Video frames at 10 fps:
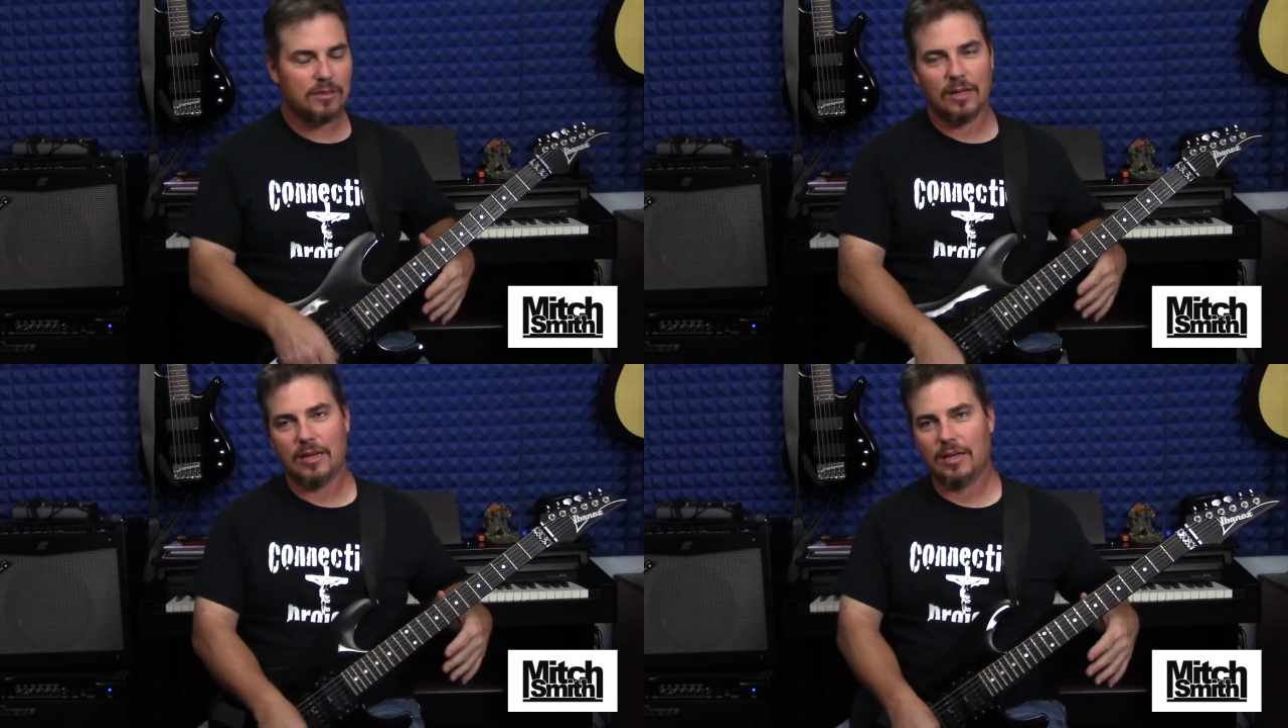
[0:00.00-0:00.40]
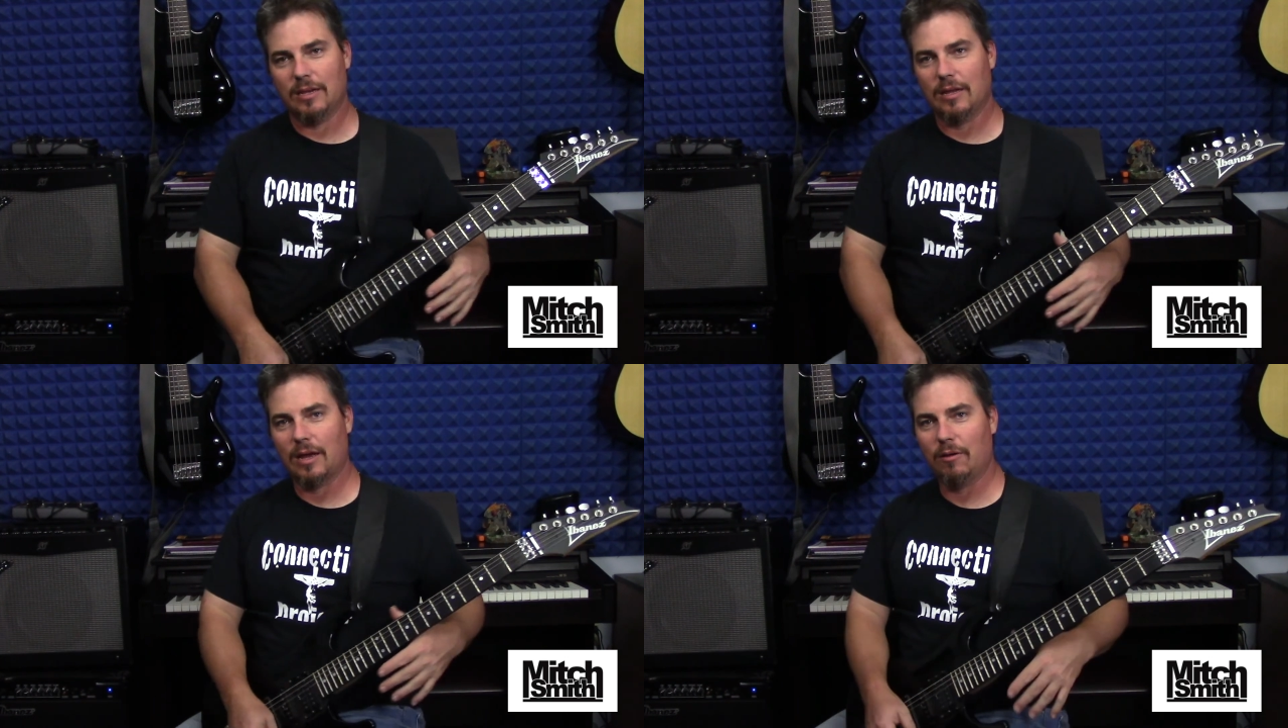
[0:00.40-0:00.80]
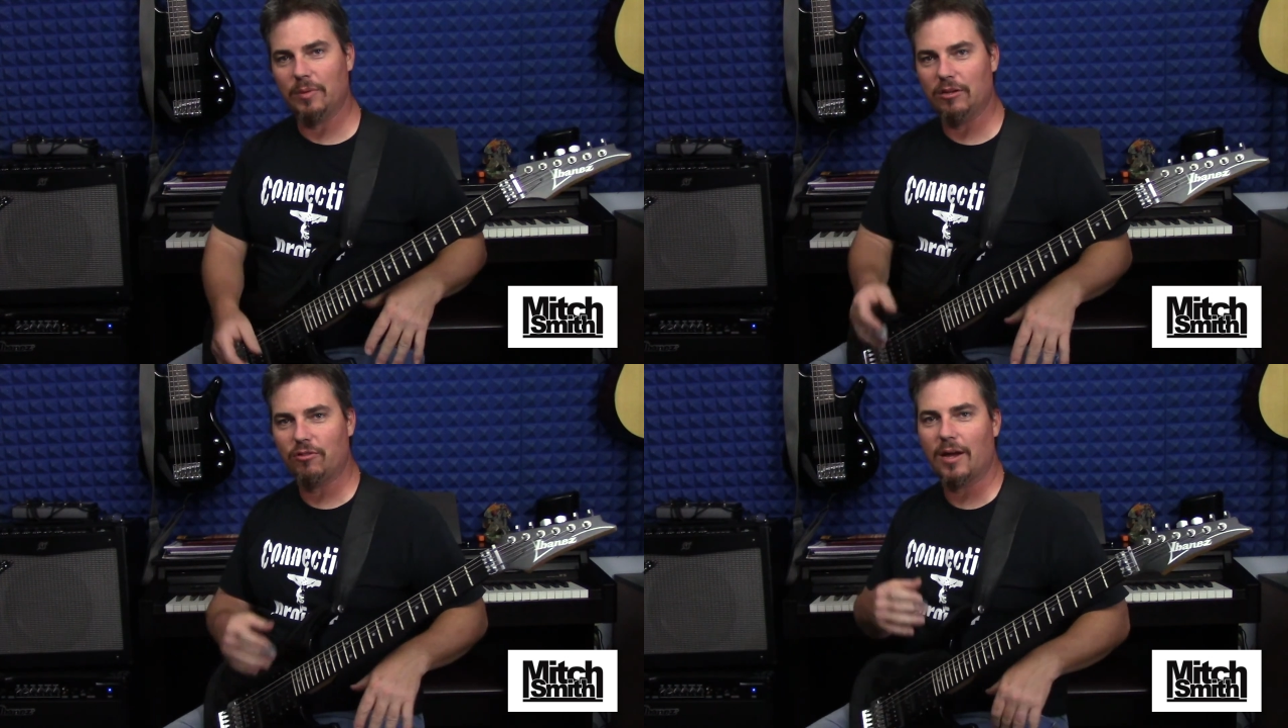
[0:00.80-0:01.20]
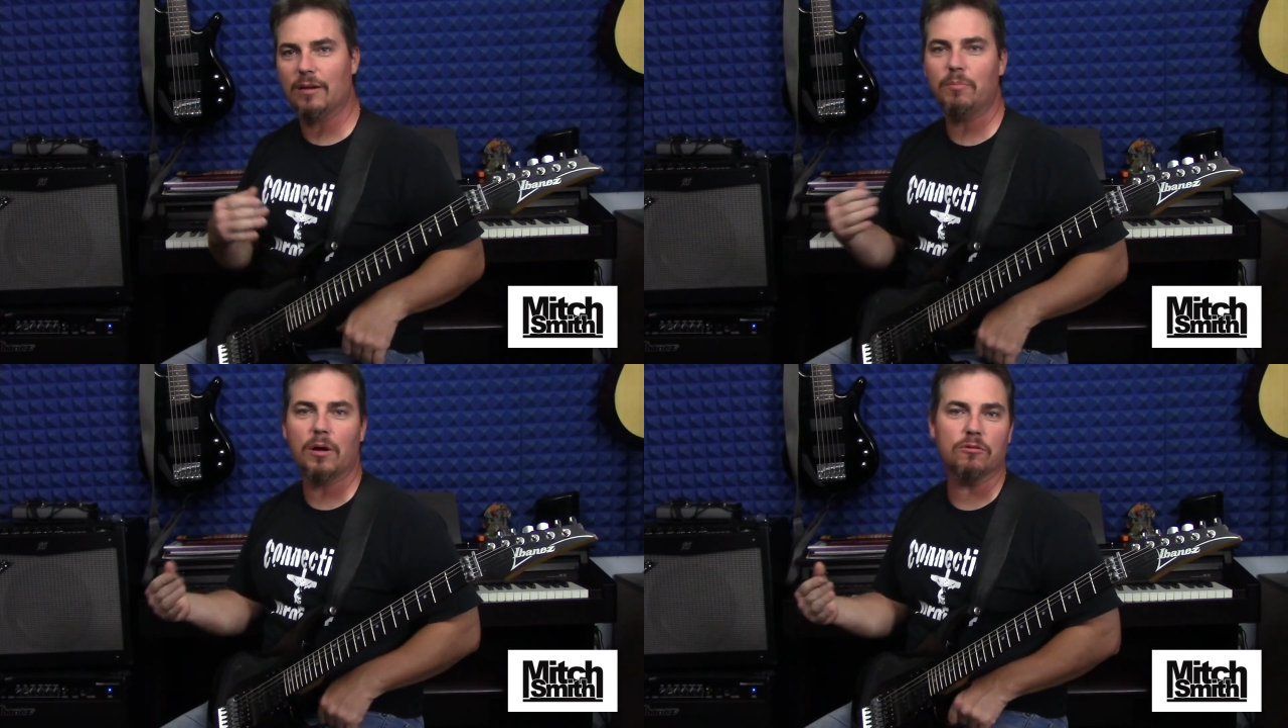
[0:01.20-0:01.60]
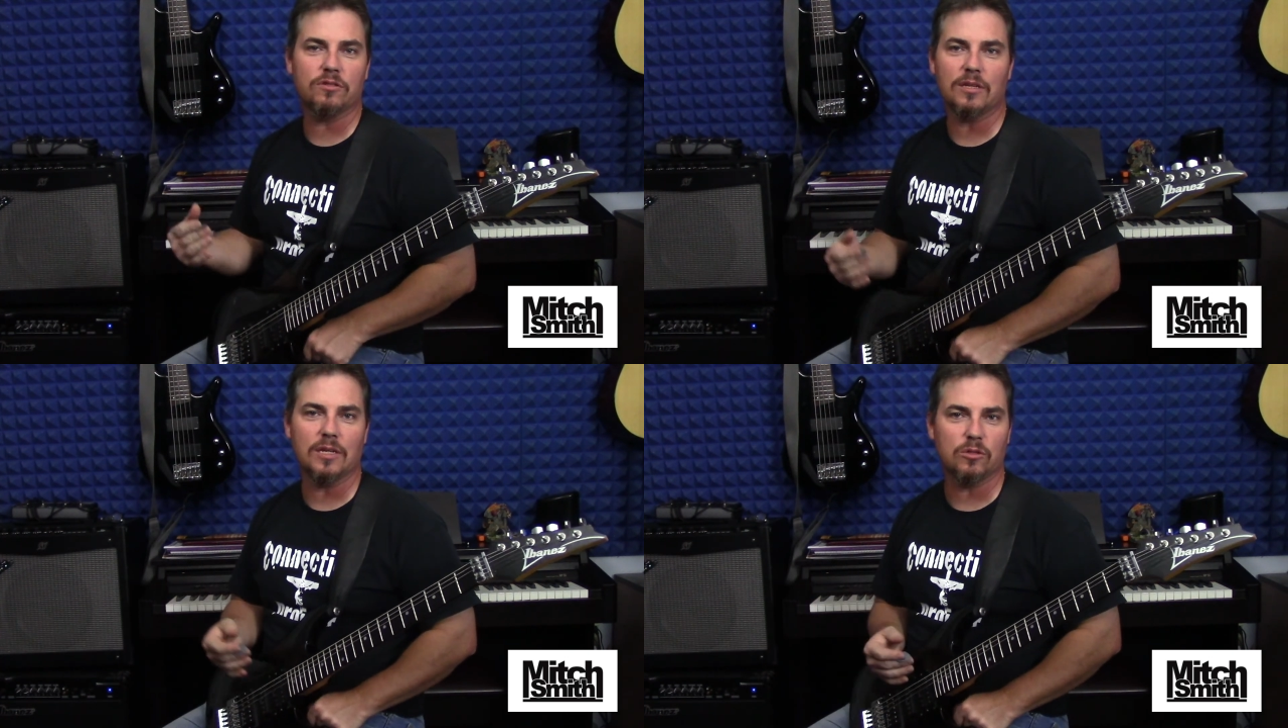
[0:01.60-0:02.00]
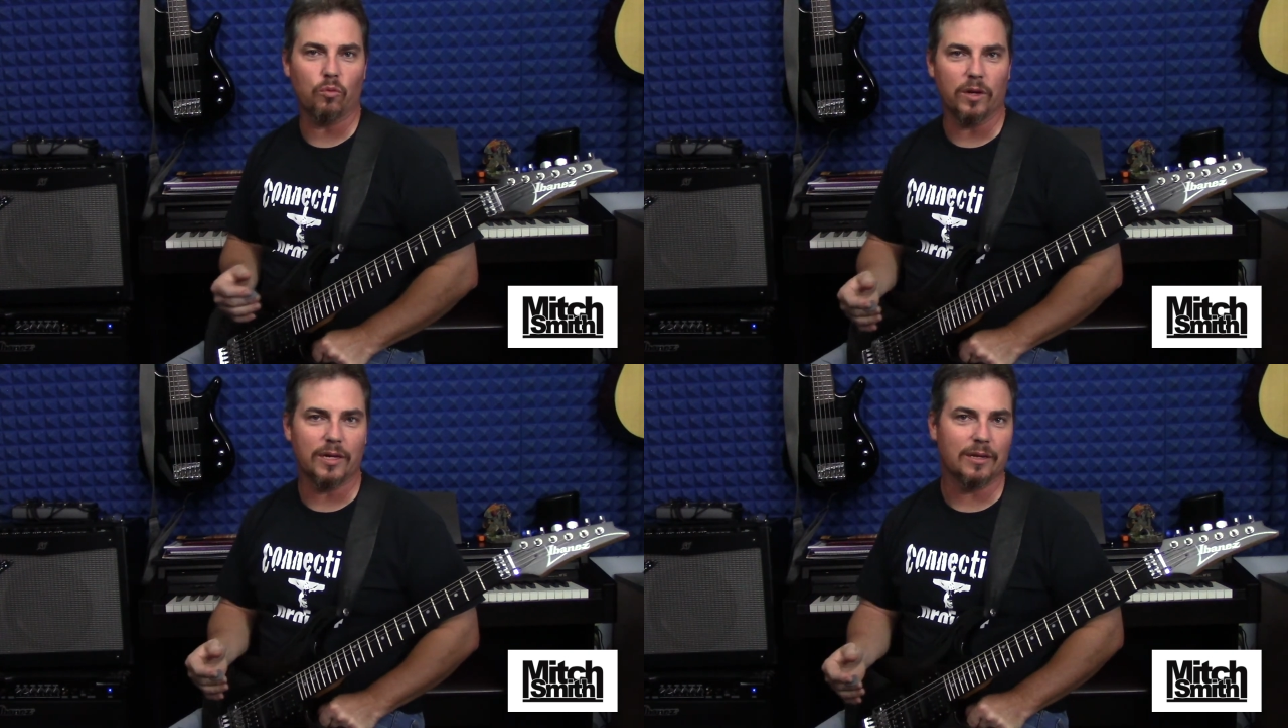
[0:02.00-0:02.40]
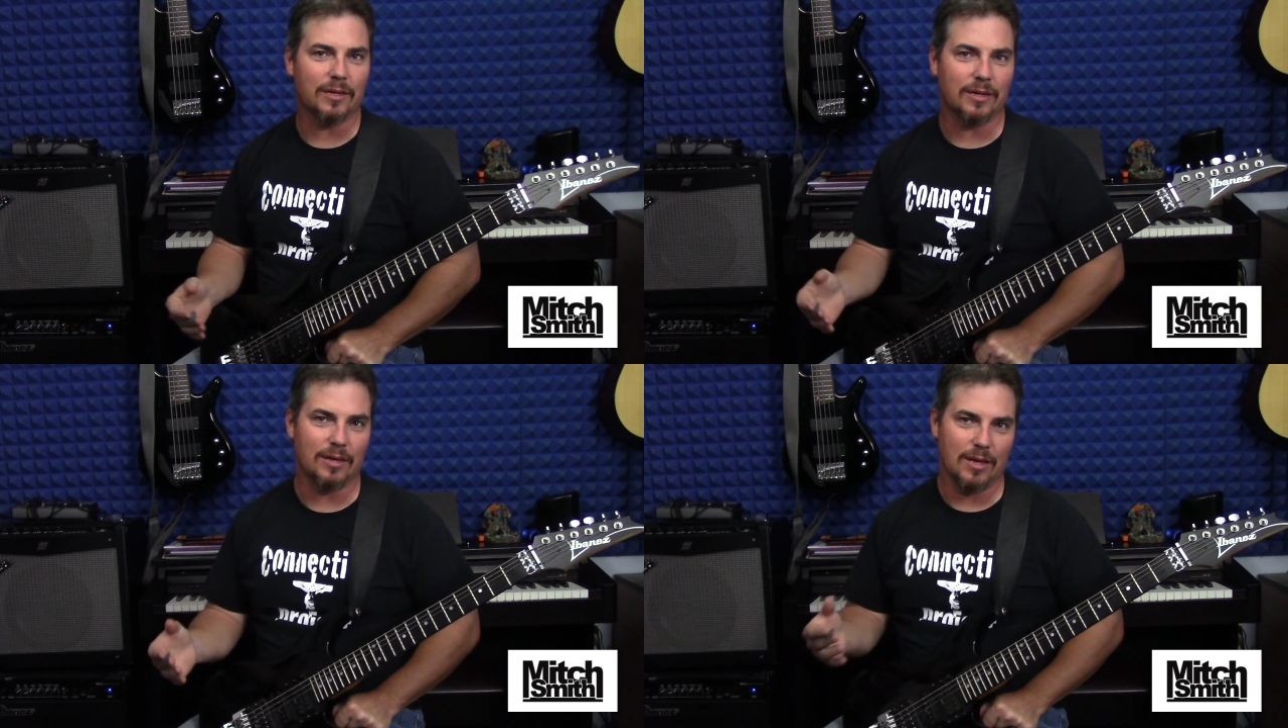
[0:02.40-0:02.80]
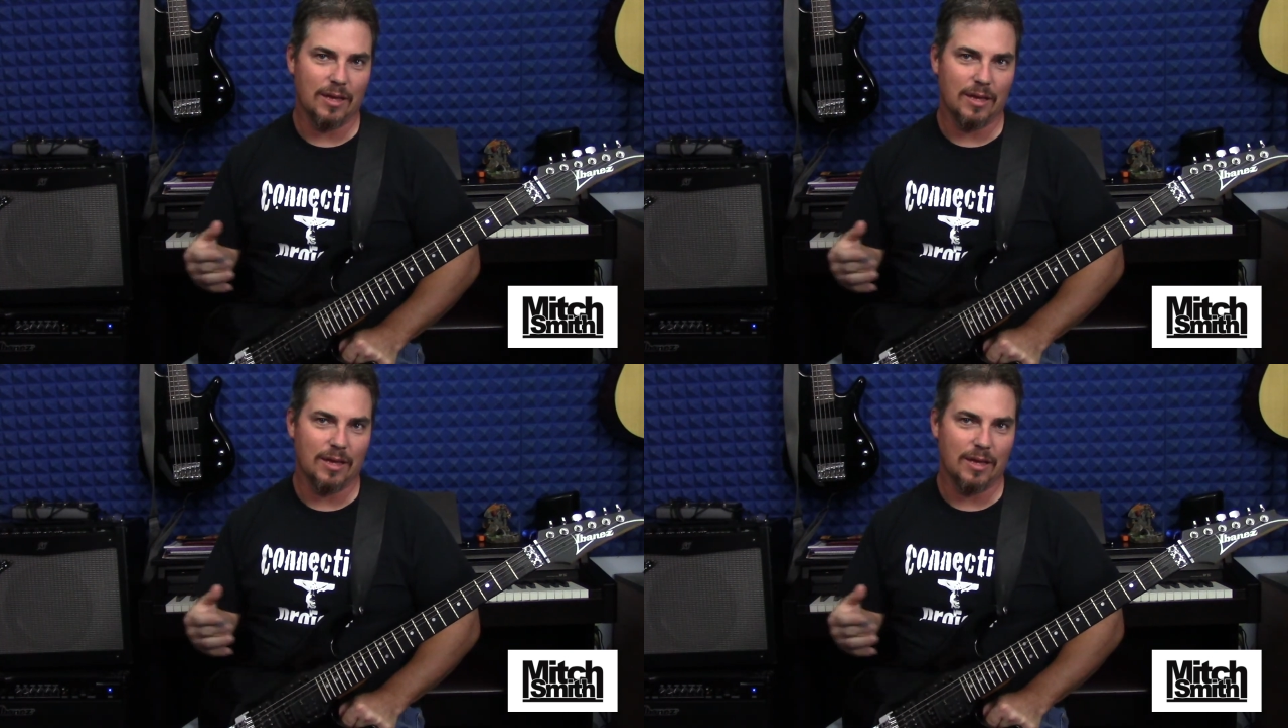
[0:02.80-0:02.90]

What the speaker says: and I'll be trying to post these weekly.